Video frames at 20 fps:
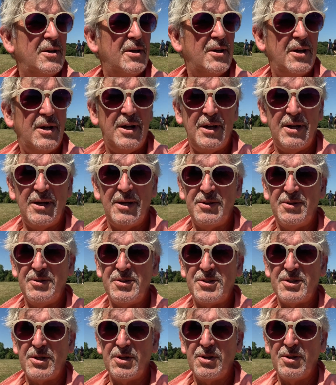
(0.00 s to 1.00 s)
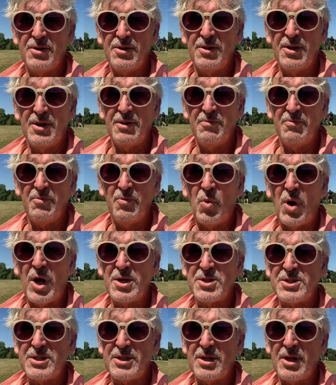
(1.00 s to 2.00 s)
And
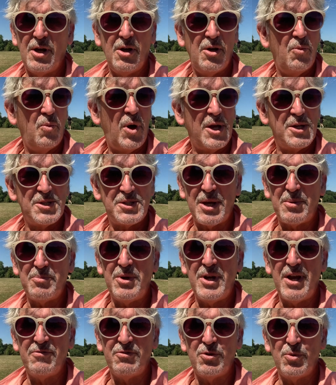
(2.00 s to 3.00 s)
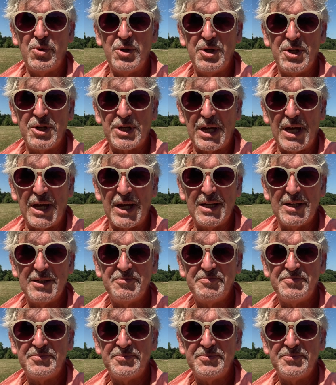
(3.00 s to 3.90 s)
whilst I'm never working,